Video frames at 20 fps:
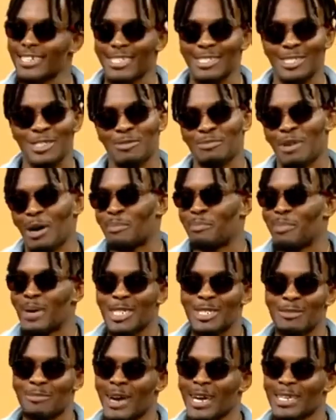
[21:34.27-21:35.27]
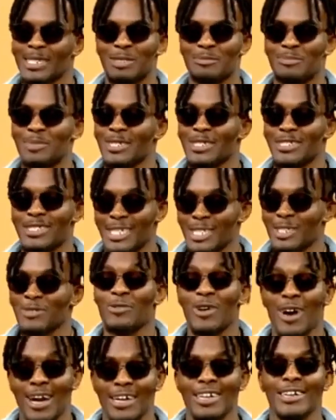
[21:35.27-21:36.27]
this is my best masterpiece. This
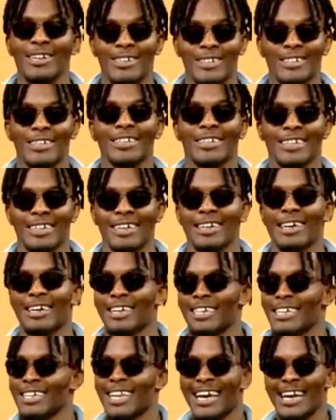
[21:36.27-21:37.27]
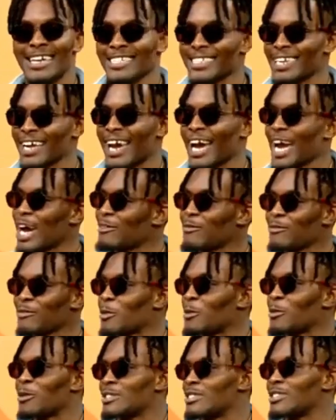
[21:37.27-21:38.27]
right here, like the
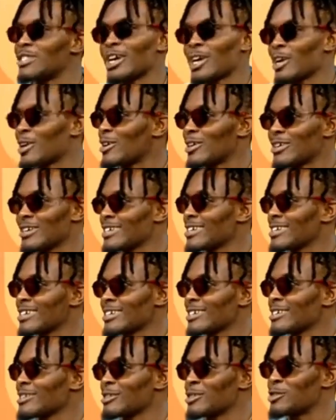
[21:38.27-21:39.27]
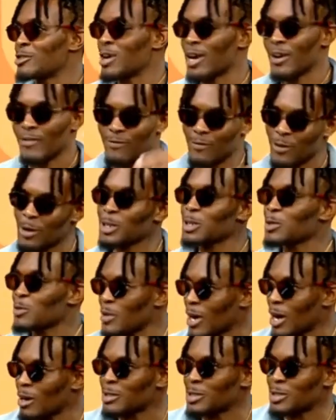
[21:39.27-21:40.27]
afro is there. You know, at first when
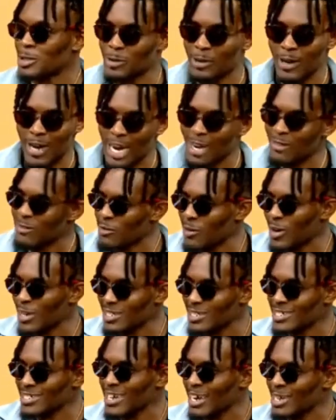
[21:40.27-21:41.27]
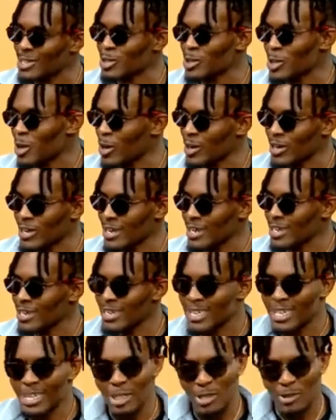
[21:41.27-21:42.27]
I was doing afro, I just got started.
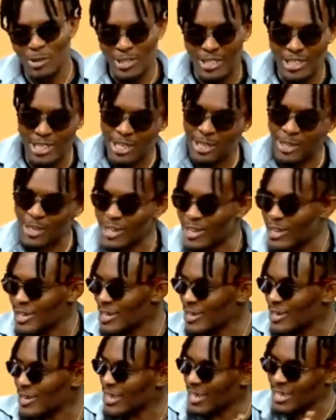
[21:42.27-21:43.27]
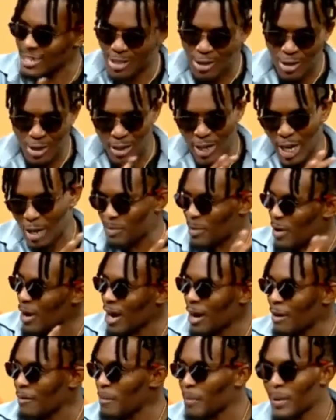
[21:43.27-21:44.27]
You could still hear a little, hip
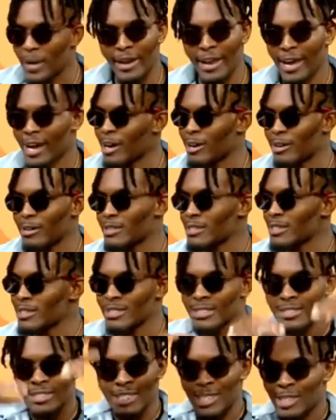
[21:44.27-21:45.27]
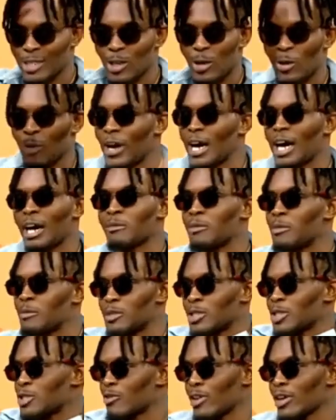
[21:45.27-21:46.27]
hop. But now this whole album is
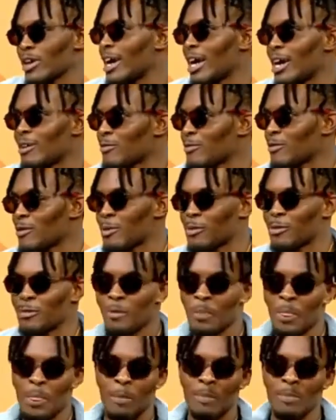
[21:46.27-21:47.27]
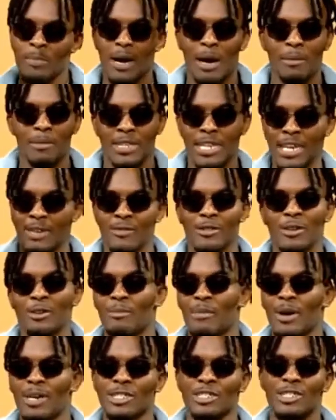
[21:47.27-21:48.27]
straight afro. I'm giving the
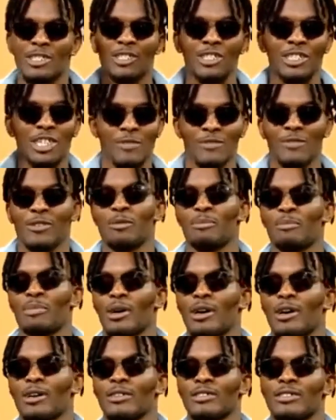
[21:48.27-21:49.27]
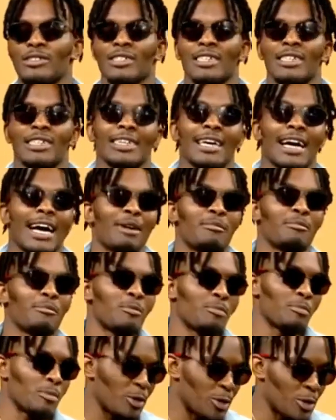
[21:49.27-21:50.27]
message, giving the bars.
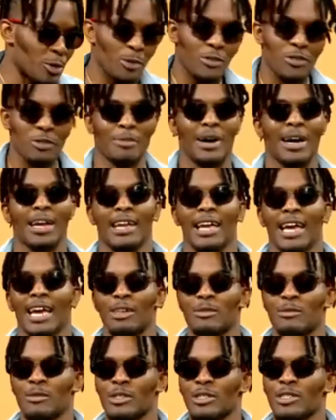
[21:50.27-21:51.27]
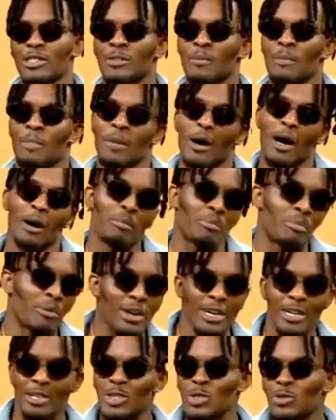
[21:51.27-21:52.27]
I'm using my language. I'm
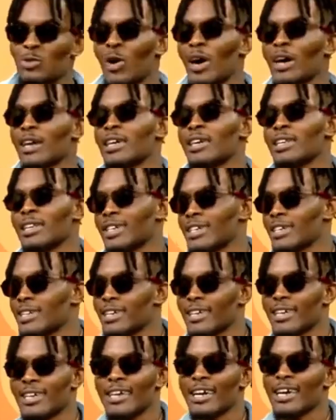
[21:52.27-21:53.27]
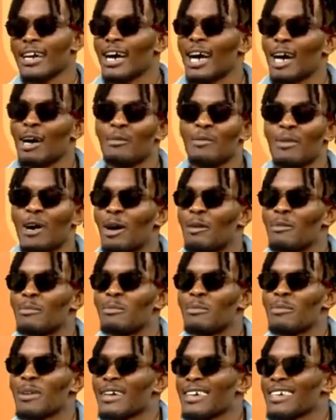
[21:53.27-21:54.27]
bringing Swahili in it.
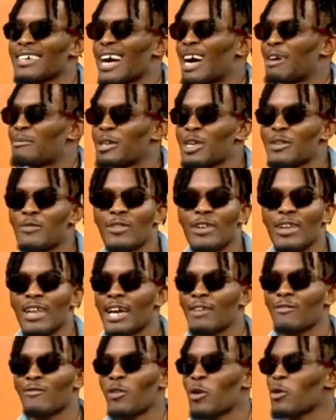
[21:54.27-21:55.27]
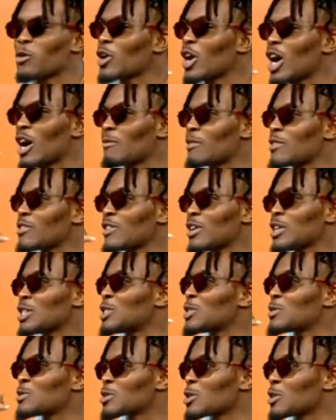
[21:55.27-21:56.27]
I'm even like phone
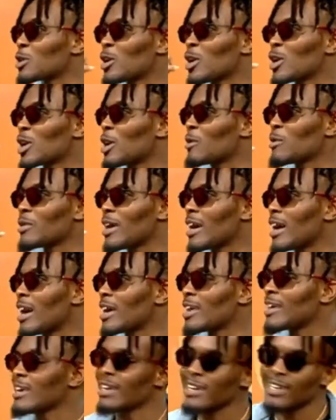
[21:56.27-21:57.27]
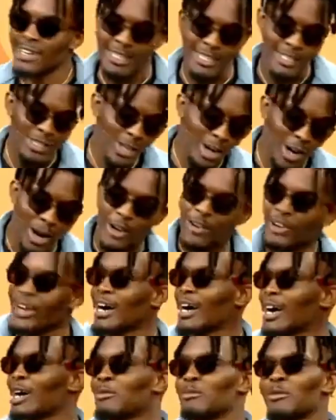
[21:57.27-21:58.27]
conversations with the girl that we had. It's on the
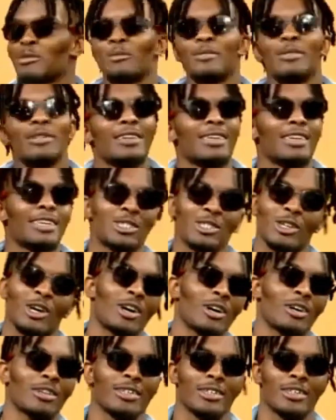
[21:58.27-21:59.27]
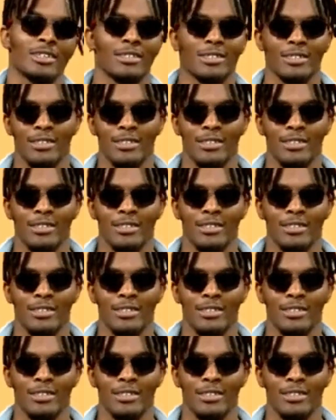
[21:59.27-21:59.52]
album. It's all there.